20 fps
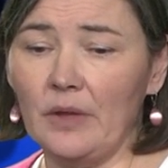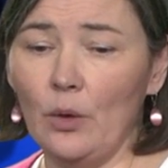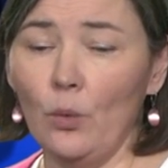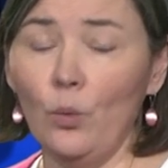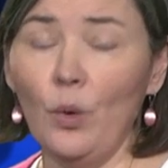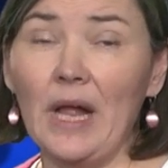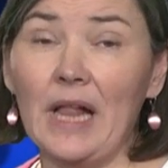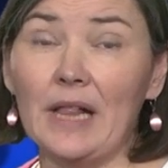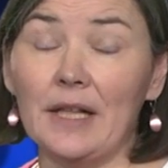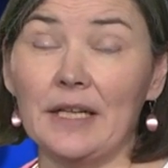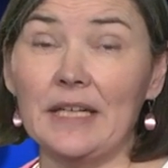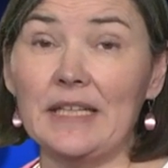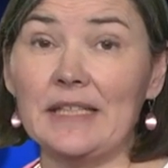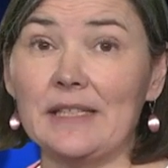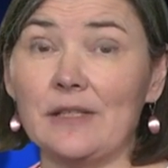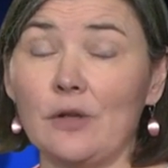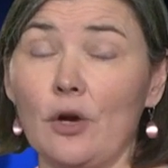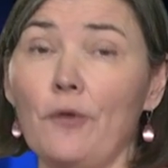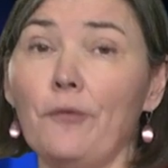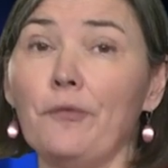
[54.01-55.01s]
Well,
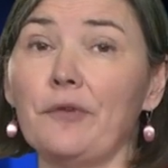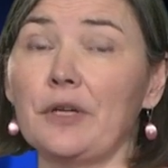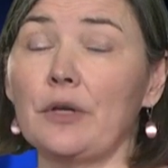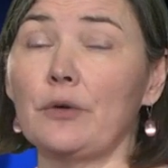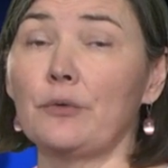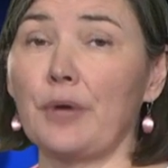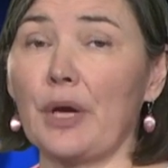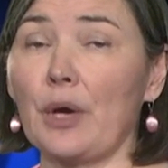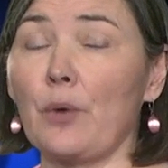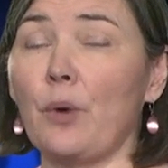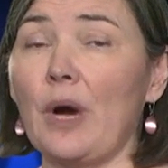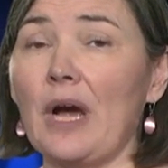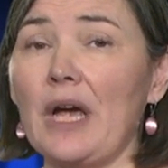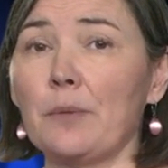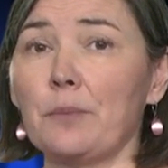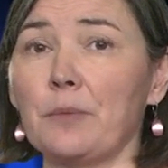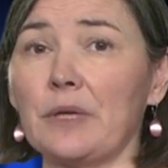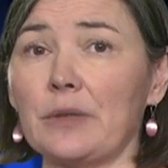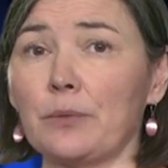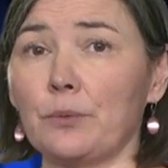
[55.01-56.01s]
it's often a
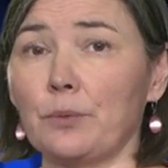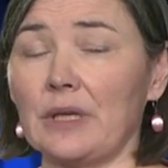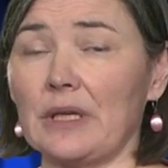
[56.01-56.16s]
requirement